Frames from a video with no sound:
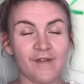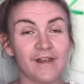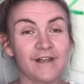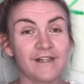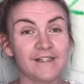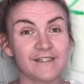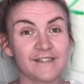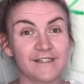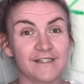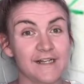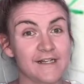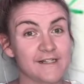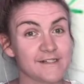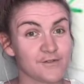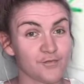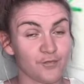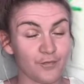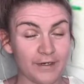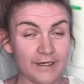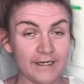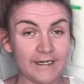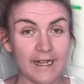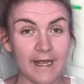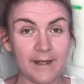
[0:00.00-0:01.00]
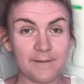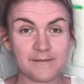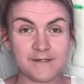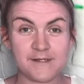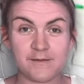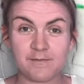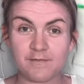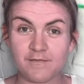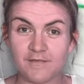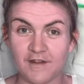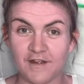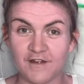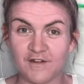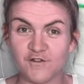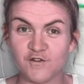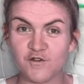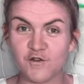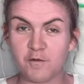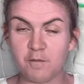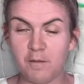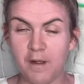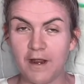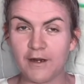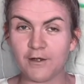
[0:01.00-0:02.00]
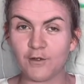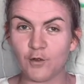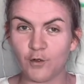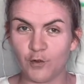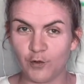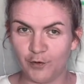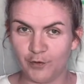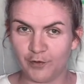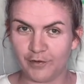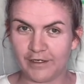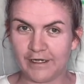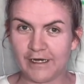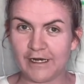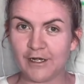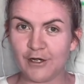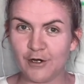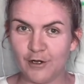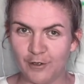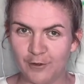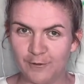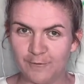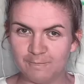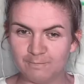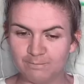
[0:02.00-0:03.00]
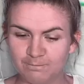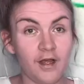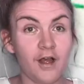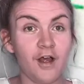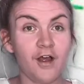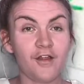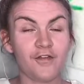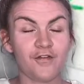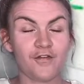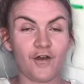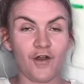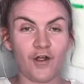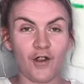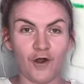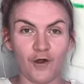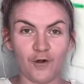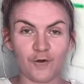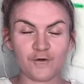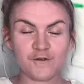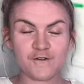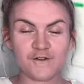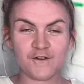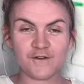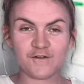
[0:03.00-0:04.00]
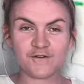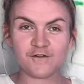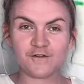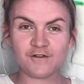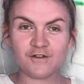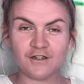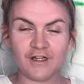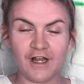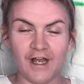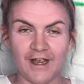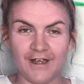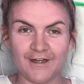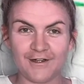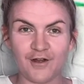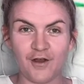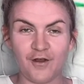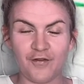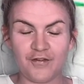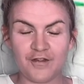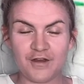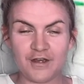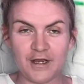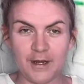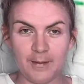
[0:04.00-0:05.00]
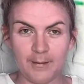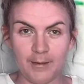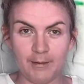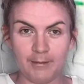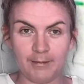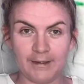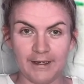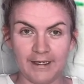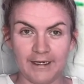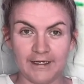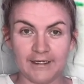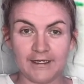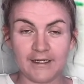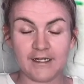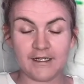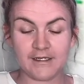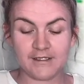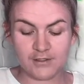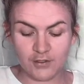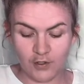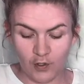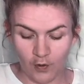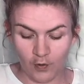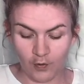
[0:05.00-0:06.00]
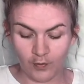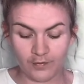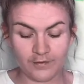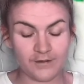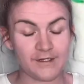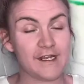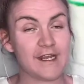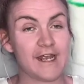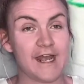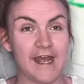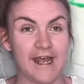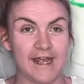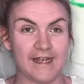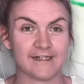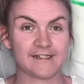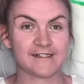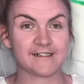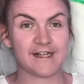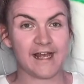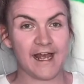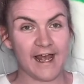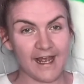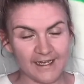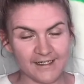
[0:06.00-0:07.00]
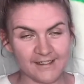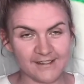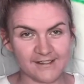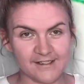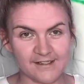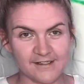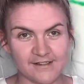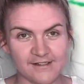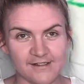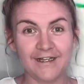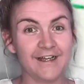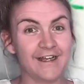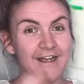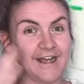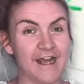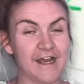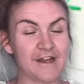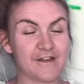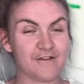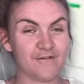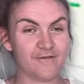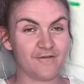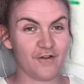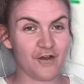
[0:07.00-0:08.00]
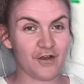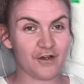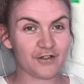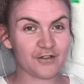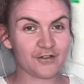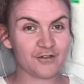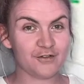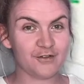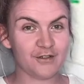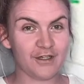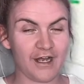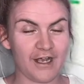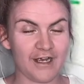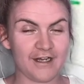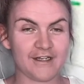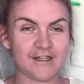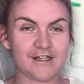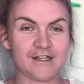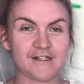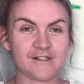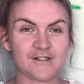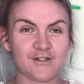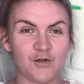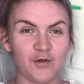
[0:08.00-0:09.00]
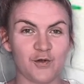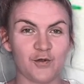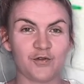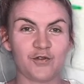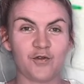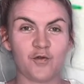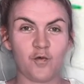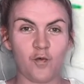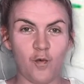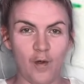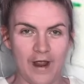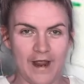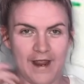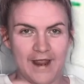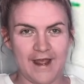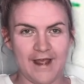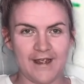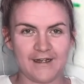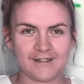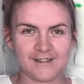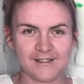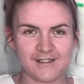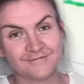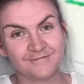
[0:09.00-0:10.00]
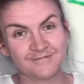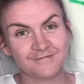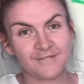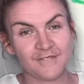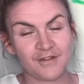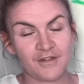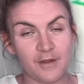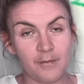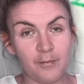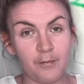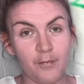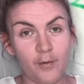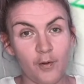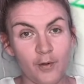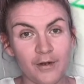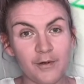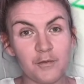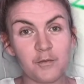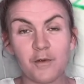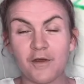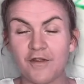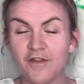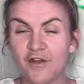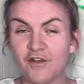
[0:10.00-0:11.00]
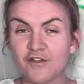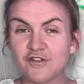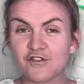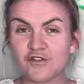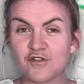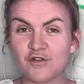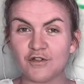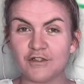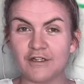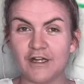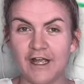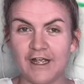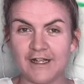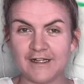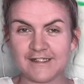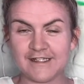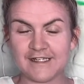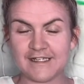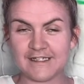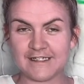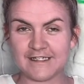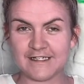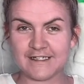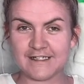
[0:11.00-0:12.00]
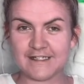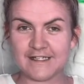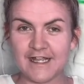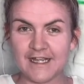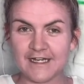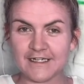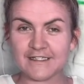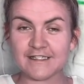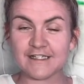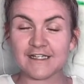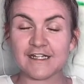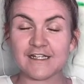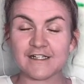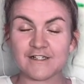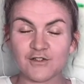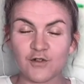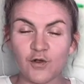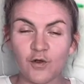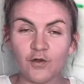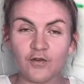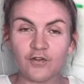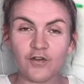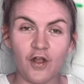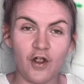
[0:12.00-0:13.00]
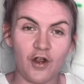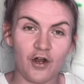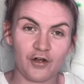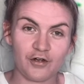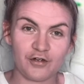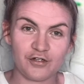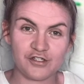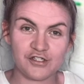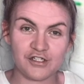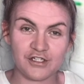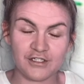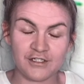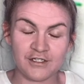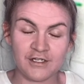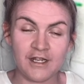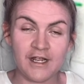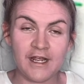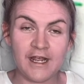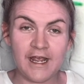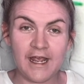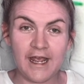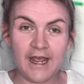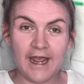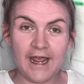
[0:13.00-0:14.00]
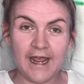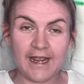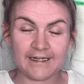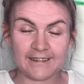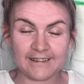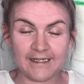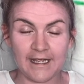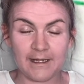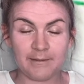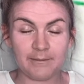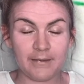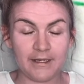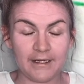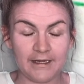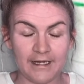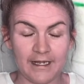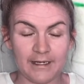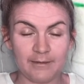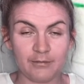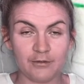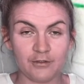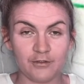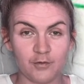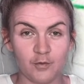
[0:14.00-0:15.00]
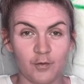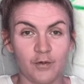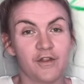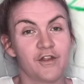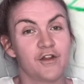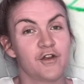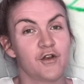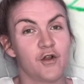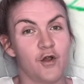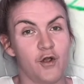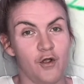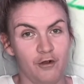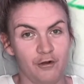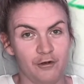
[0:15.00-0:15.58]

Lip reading: Let's recap some things you might already know. The horizontal line on the number plane is called the x-axis, and the vertical line is called the y-axis. The point where those two lines intersect is called the origin and can be labelled with an O.